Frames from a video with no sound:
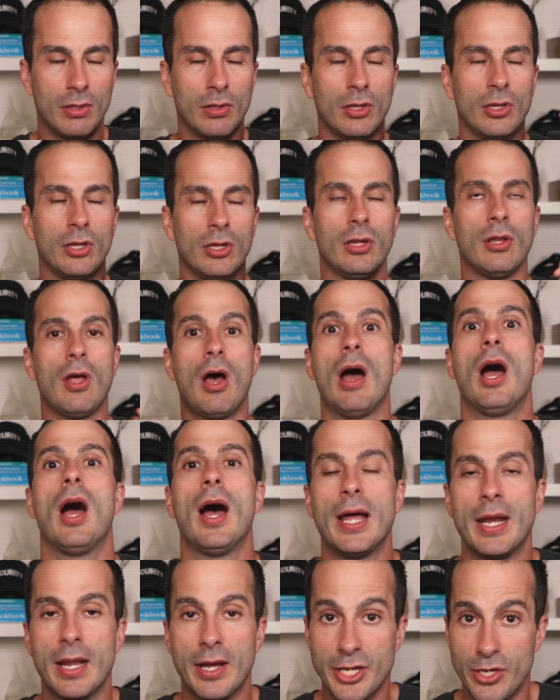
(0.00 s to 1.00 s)

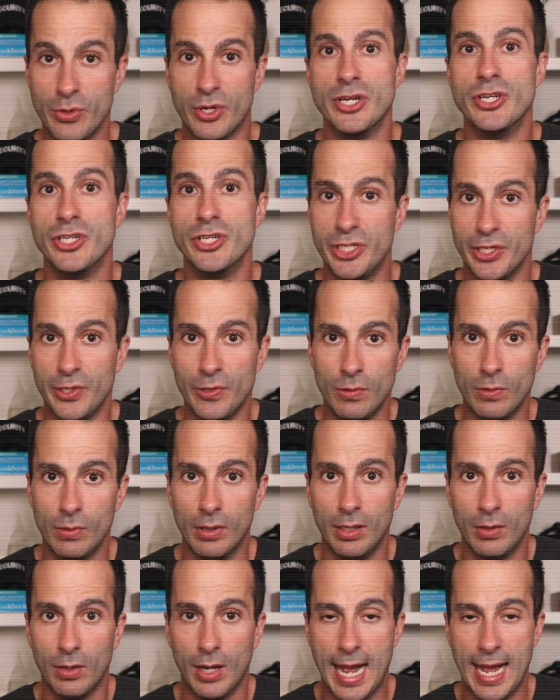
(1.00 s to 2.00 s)
lot you can do